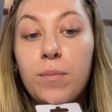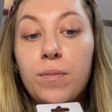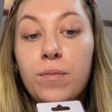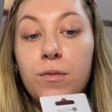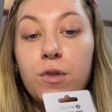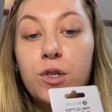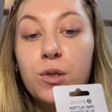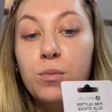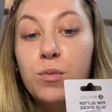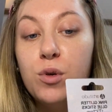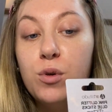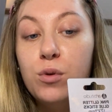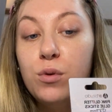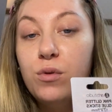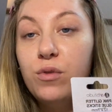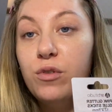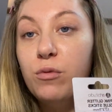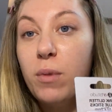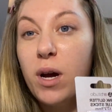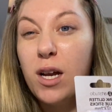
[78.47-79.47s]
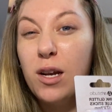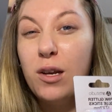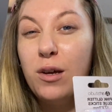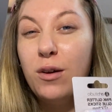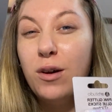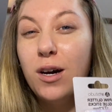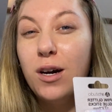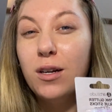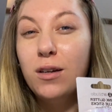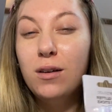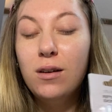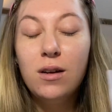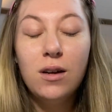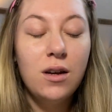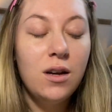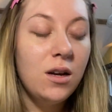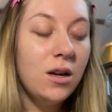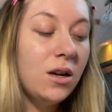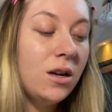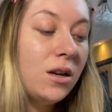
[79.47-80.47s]
small for my glue gun.
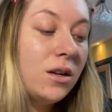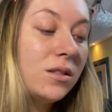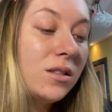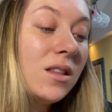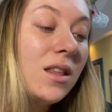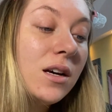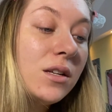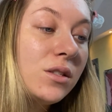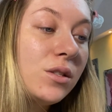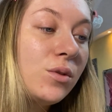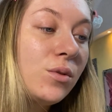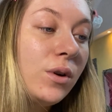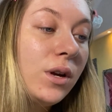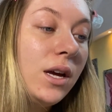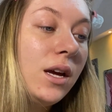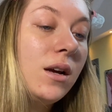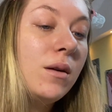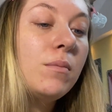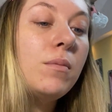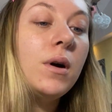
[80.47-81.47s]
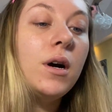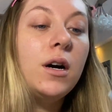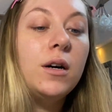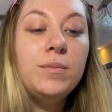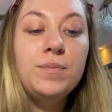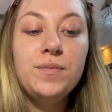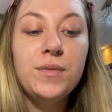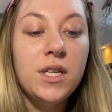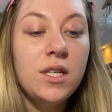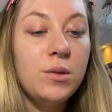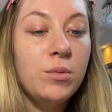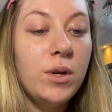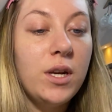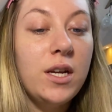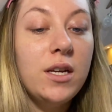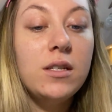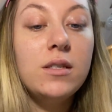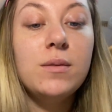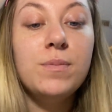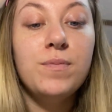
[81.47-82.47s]
So that's annoying, but is what it
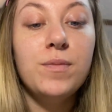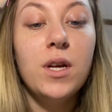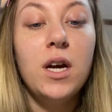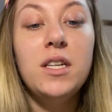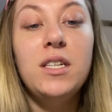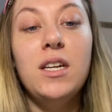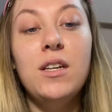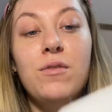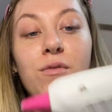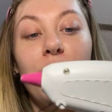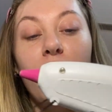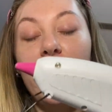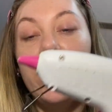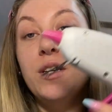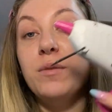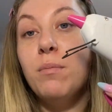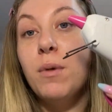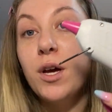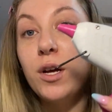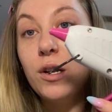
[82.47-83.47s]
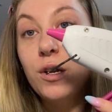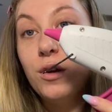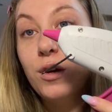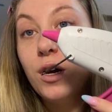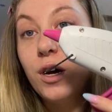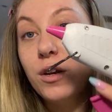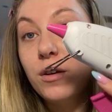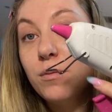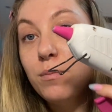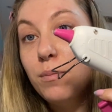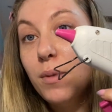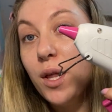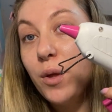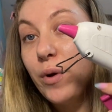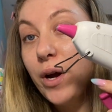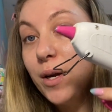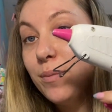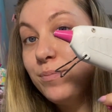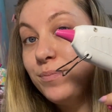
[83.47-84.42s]
is. I did find my glue gun, by the way.